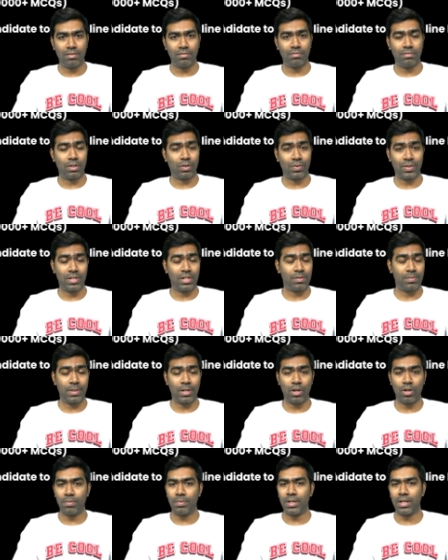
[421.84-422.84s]
the questions may
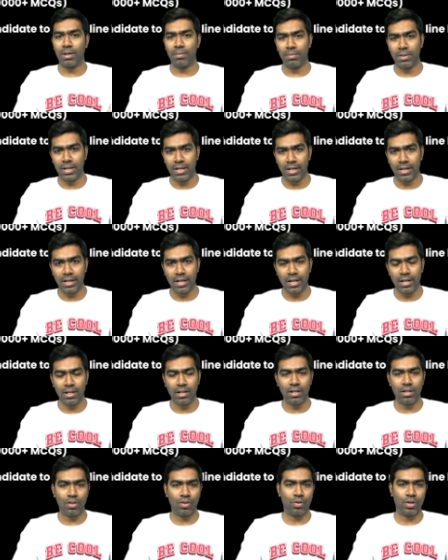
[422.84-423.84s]
not be completely
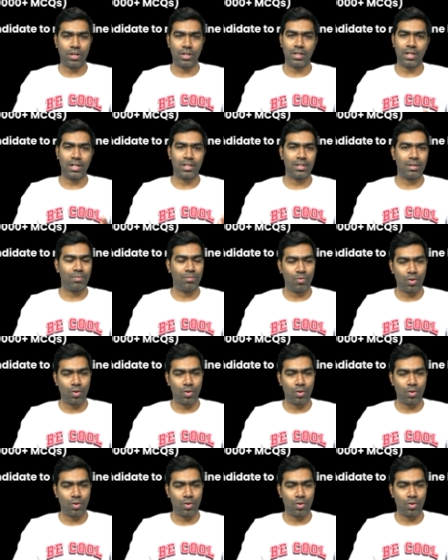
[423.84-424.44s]
clinical. You're going to get some